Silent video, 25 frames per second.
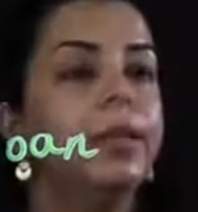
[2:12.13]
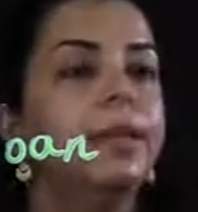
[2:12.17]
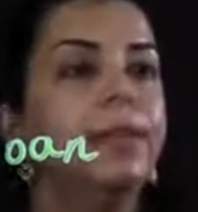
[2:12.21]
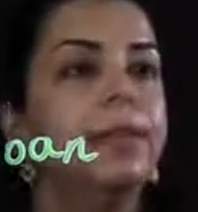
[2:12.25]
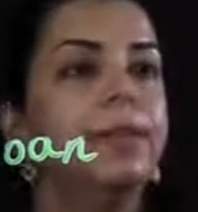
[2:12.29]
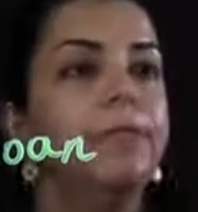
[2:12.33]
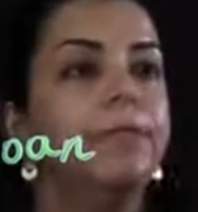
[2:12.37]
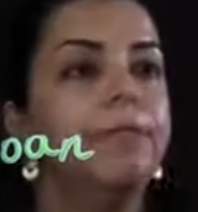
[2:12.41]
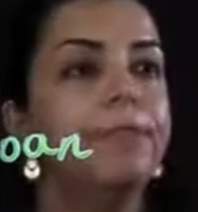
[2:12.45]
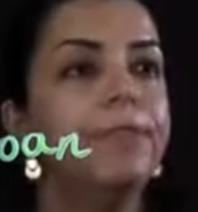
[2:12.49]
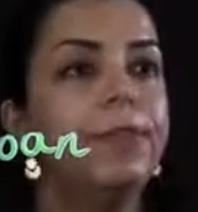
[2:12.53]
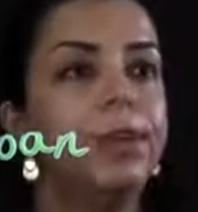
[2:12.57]

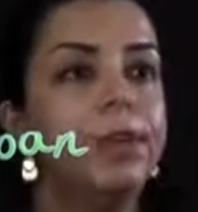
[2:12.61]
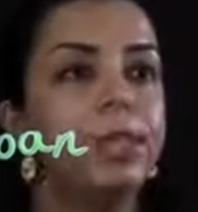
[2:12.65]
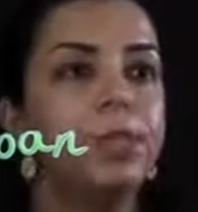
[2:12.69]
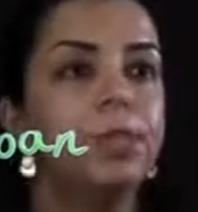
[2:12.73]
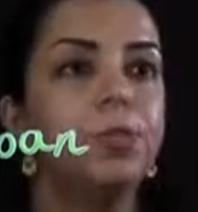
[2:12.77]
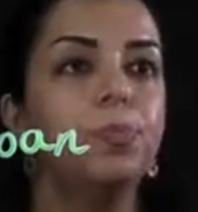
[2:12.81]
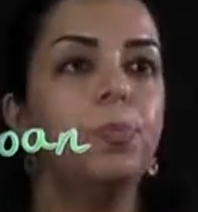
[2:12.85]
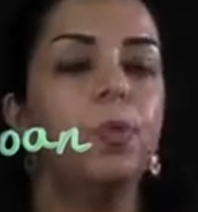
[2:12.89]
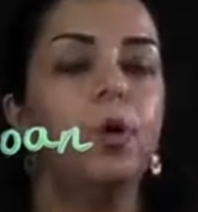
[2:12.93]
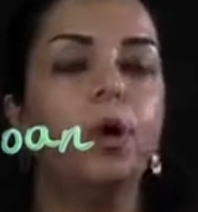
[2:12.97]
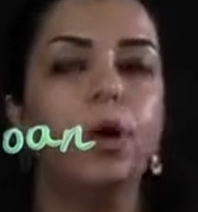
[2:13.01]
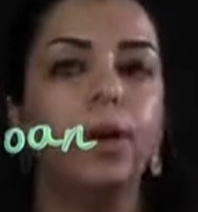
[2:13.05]
The
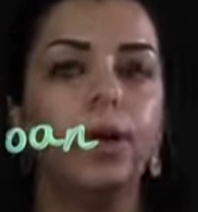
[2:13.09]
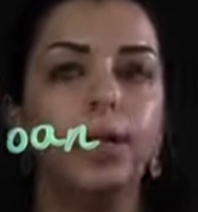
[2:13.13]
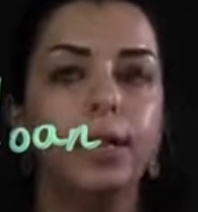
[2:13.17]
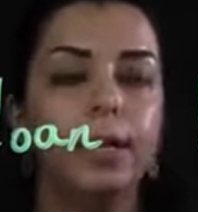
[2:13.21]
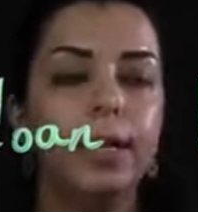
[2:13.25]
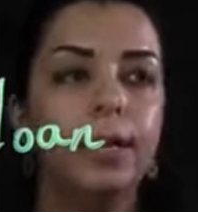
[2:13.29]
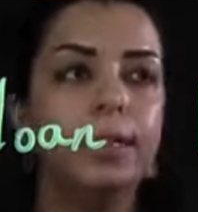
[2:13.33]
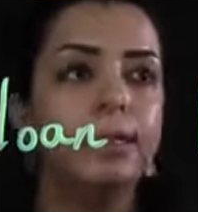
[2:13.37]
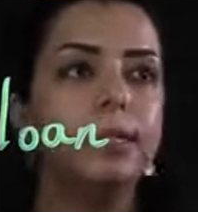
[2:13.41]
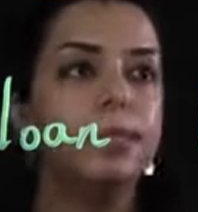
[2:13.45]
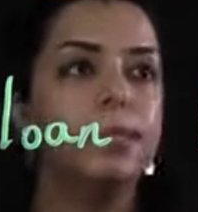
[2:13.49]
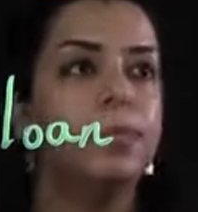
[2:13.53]
first part
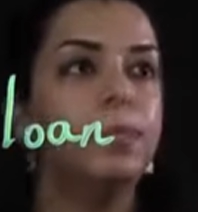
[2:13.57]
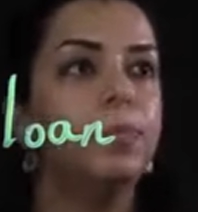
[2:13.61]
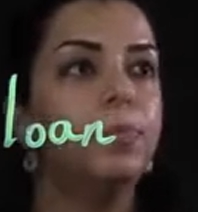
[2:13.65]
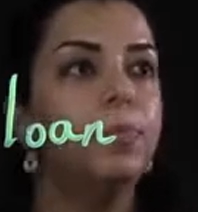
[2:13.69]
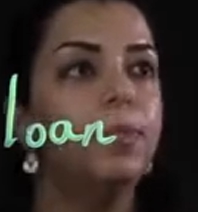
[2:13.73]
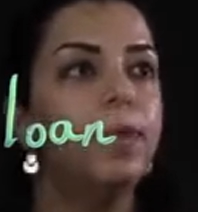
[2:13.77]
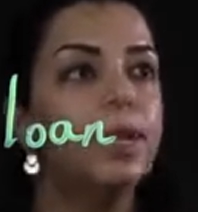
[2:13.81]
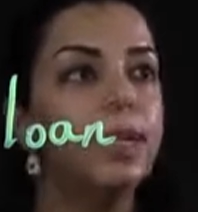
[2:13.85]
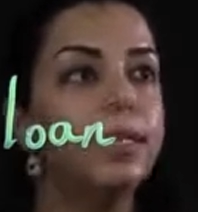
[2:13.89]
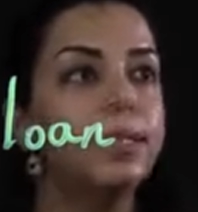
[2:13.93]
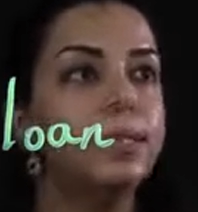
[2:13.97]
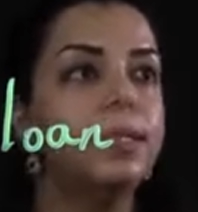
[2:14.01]
is the
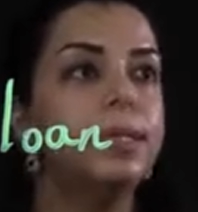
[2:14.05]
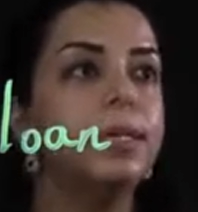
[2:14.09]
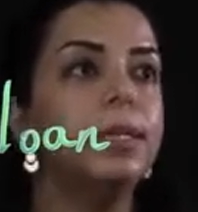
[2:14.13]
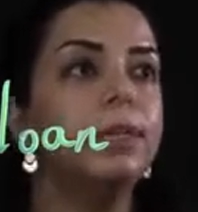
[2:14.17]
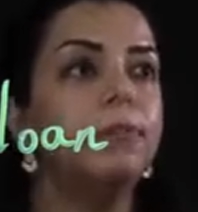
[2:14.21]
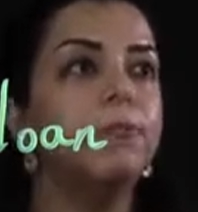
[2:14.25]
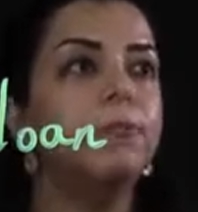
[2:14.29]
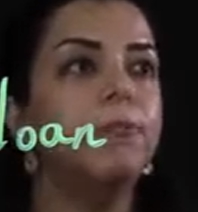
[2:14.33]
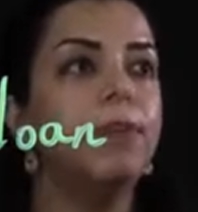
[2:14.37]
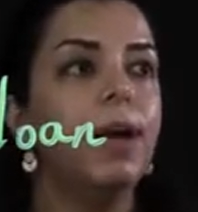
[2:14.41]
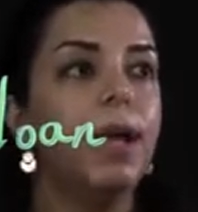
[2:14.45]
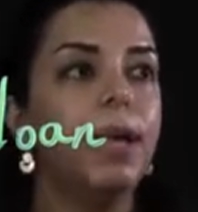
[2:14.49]

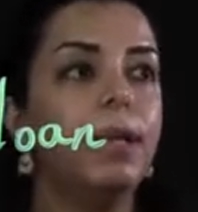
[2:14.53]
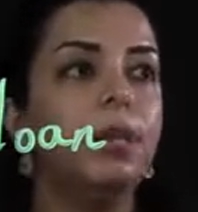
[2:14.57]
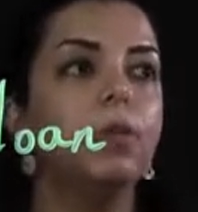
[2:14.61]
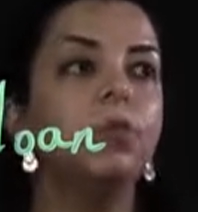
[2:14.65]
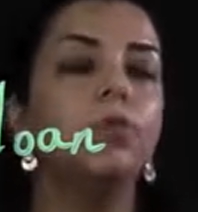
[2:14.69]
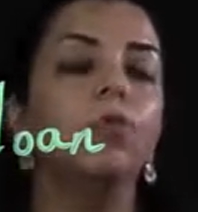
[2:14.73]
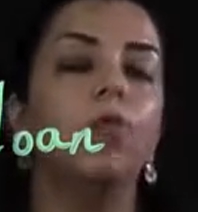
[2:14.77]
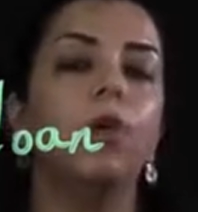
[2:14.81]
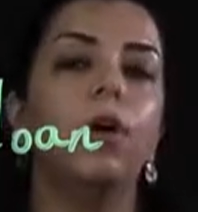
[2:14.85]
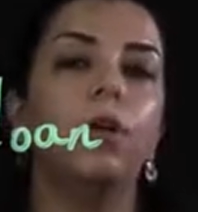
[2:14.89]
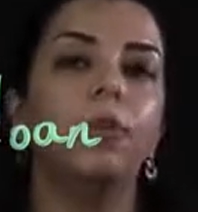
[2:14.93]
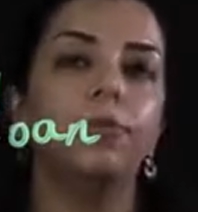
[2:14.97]
present
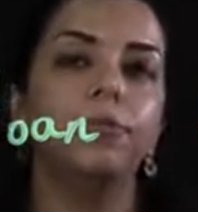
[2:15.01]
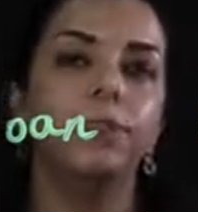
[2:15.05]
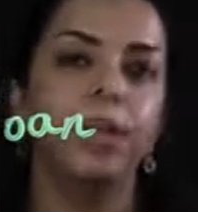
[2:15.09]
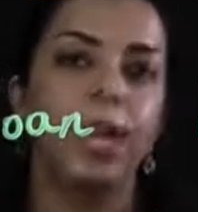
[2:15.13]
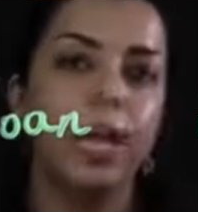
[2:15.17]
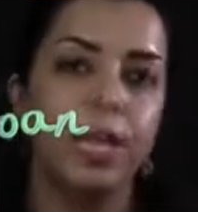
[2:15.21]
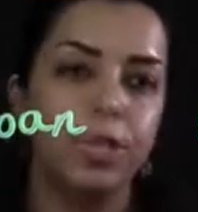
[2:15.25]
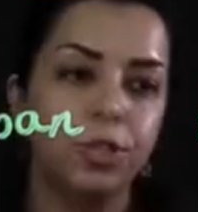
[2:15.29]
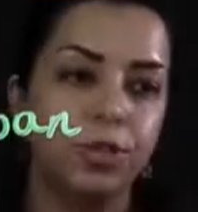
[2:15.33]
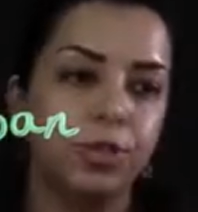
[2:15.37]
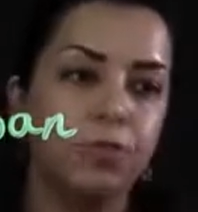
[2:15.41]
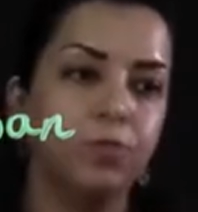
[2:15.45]
value of
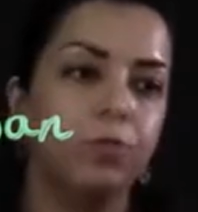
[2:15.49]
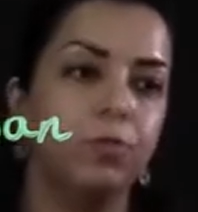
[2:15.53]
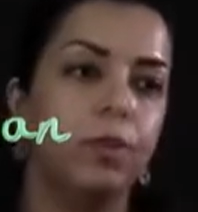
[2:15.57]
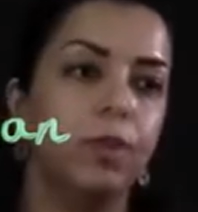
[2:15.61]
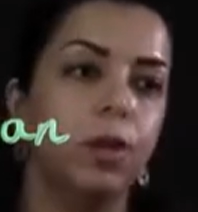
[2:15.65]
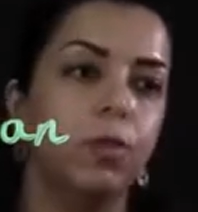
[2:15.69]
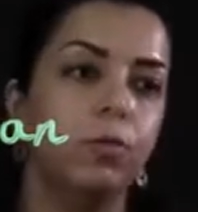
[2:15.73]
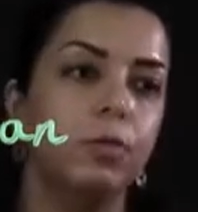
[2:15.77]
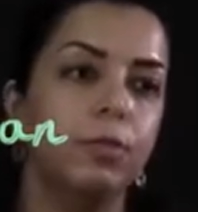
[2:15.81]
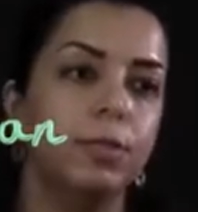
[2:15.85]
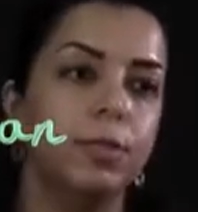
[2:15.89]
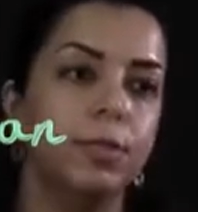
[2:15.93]
cash
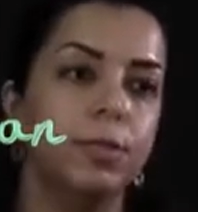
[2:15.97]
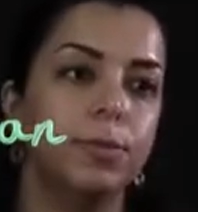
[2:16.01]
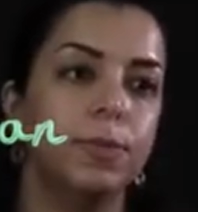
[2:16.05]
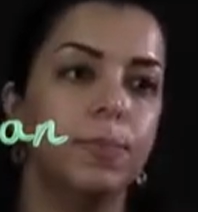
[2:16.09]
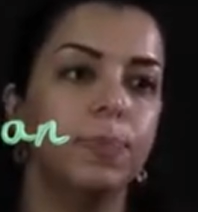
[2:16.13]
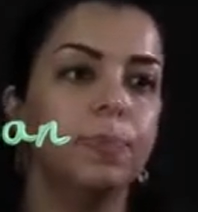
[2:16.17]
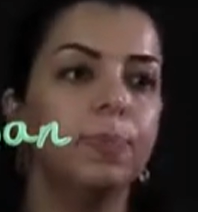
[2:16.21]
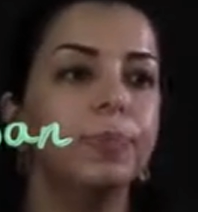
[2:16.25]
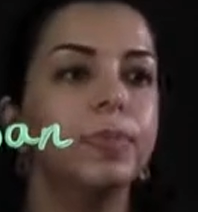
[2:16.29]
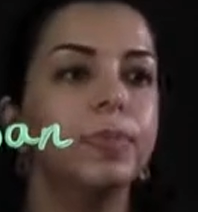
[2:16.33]
flows.